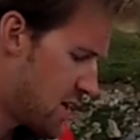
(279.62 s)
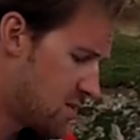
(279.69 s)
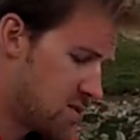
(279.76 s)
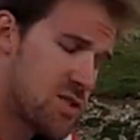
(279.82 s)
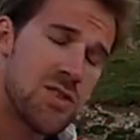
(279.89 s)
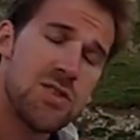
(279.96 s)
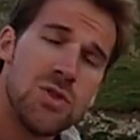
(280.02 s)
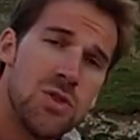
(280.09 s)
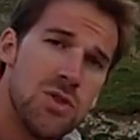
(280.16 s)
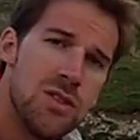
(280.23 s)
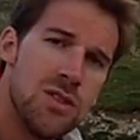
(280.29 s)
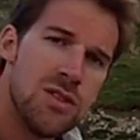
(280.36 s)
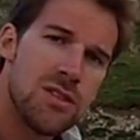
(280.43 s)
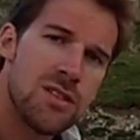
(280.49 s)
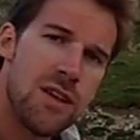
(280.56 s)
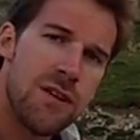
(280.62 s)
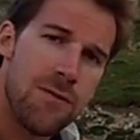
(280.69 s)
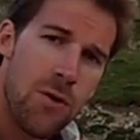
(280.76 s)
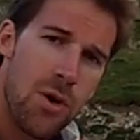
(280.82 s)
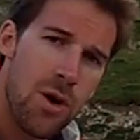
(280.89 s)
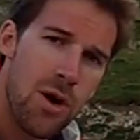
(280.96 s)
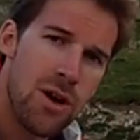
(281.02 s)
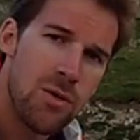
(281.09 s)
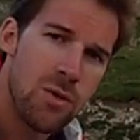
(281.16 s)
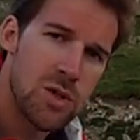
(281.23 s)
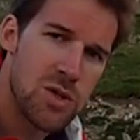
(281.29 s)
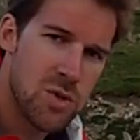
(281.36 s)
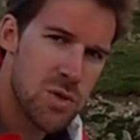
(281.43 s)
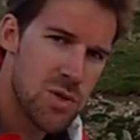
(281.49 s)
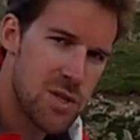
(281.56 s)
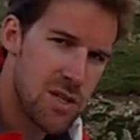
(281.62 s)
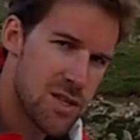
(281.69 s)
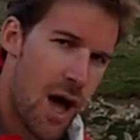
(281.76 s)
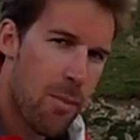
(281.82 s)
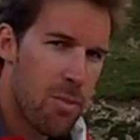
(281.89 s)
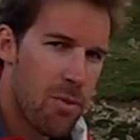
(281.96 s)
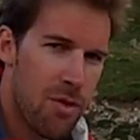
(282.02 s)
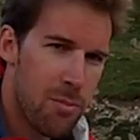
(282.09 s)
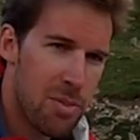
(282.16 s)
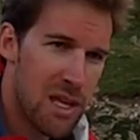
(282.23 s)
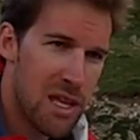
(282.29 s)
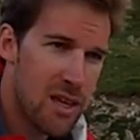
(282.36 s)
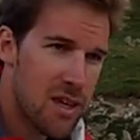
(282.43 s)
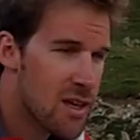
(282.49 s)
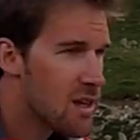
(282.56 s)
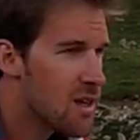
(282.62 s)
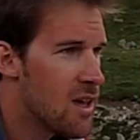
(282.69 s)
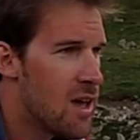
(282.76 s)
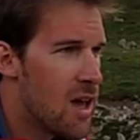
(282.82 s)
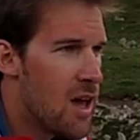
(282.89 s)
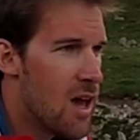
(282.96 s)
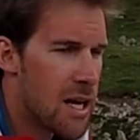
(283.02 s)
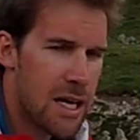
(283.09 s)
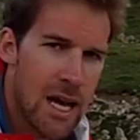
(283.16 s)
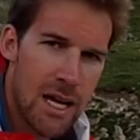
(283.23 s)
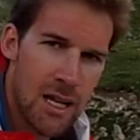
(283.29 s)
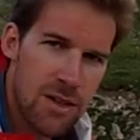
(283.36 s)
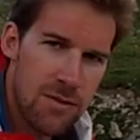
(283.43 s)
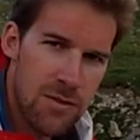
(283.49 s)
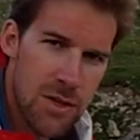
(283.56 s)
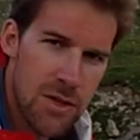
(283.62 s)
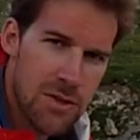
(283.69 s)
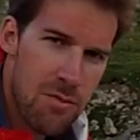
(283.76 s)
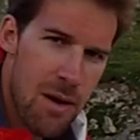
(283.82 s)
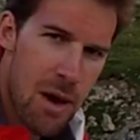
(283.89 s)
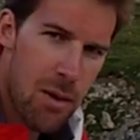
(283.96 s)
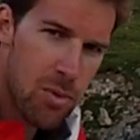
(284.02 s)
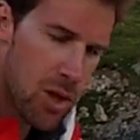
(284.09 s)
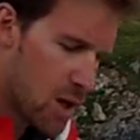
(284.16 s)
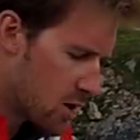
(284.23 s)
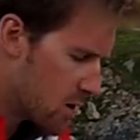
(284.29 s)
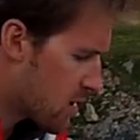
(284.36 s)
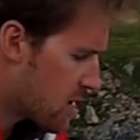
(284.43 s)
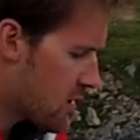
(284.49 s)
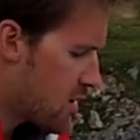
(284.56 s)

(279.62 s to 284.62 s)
Tête Sud de Four, which was the top of a peak, and got good views of Mont Blanc.